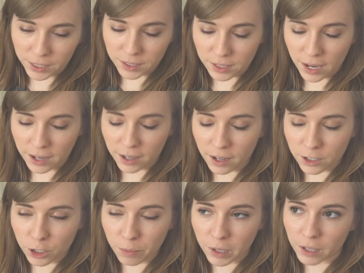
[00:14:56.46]
decided I
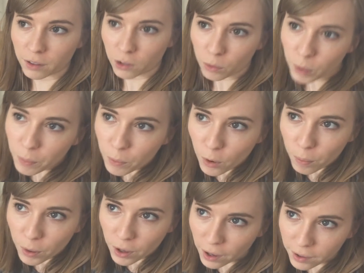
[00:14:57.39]
should be a little bit more
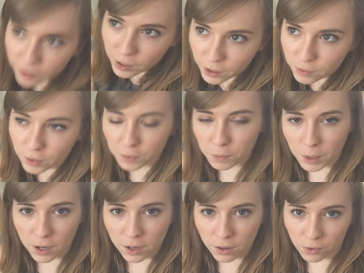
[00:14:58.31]
productive if I'm
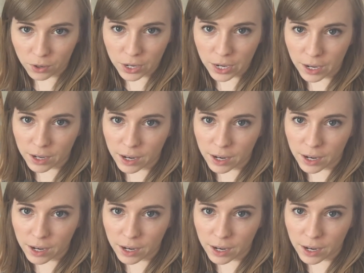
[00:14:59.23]
not going to read,